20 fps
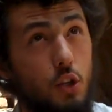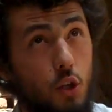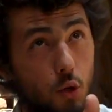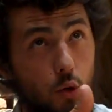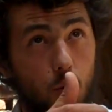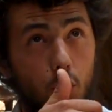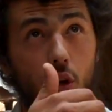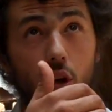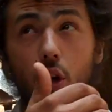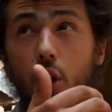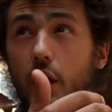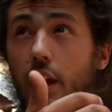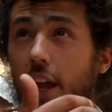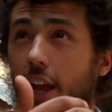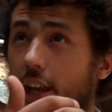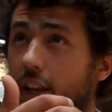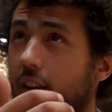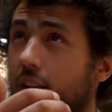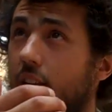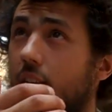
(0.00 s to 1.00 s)

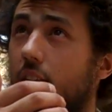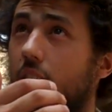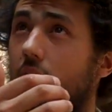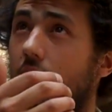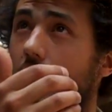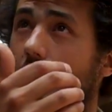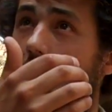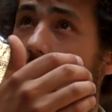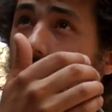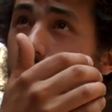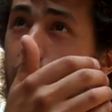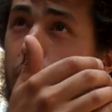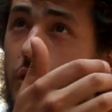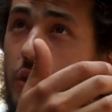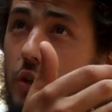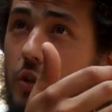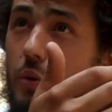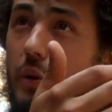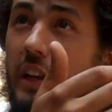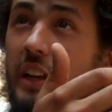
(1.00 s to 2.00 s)

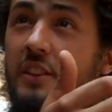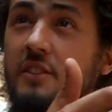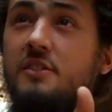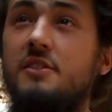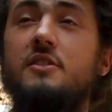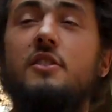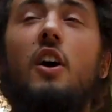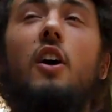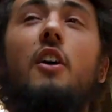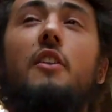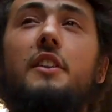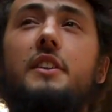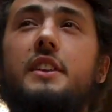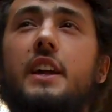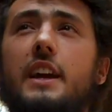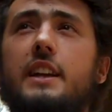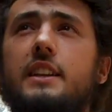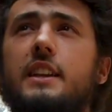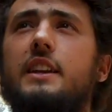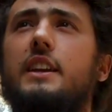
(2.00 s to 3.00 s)
to install the
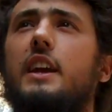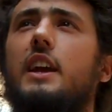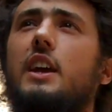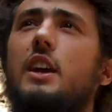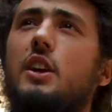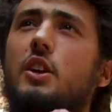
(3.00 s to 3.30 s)
technique.